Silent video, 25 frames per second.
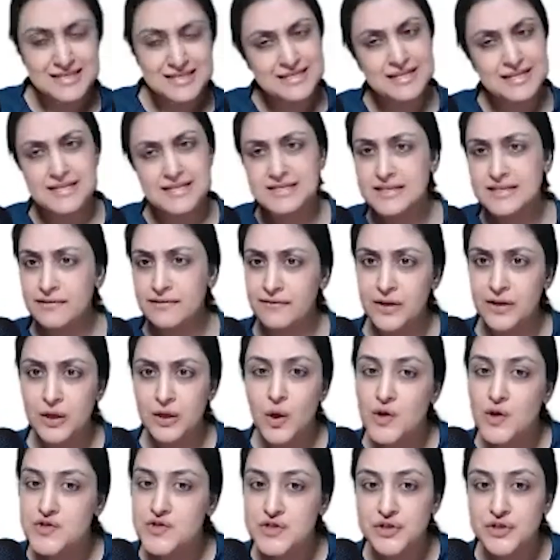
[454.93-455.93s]
c is the
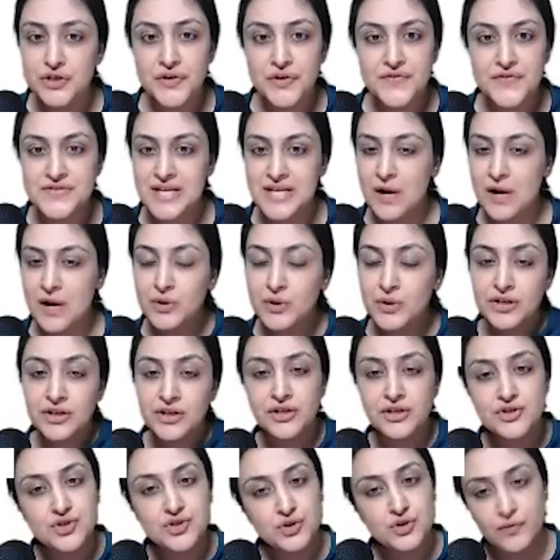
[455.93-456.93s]
velocity of sound and
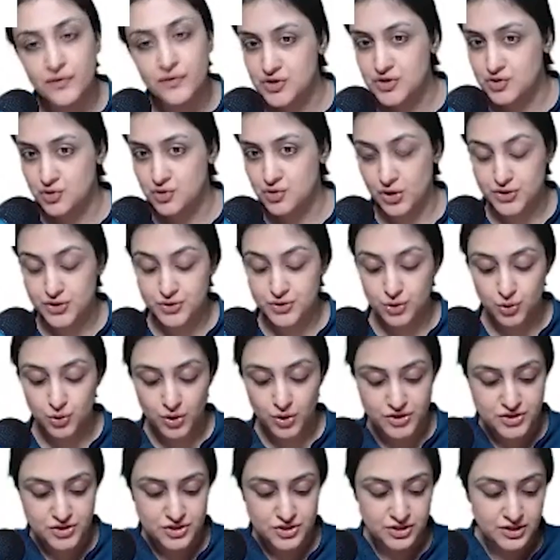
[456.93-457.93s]
tissue, which is also
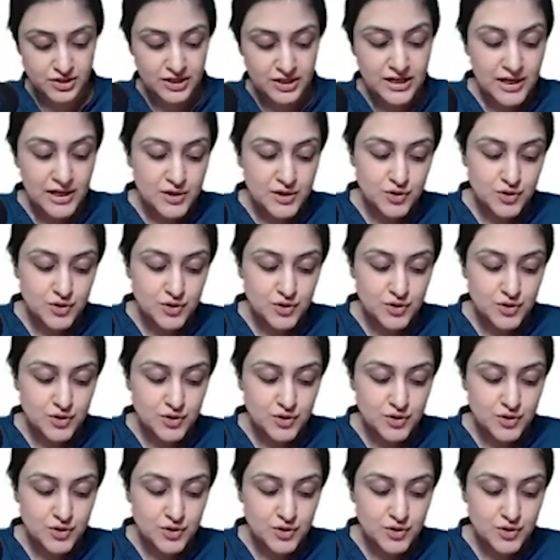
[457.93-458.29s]
constant.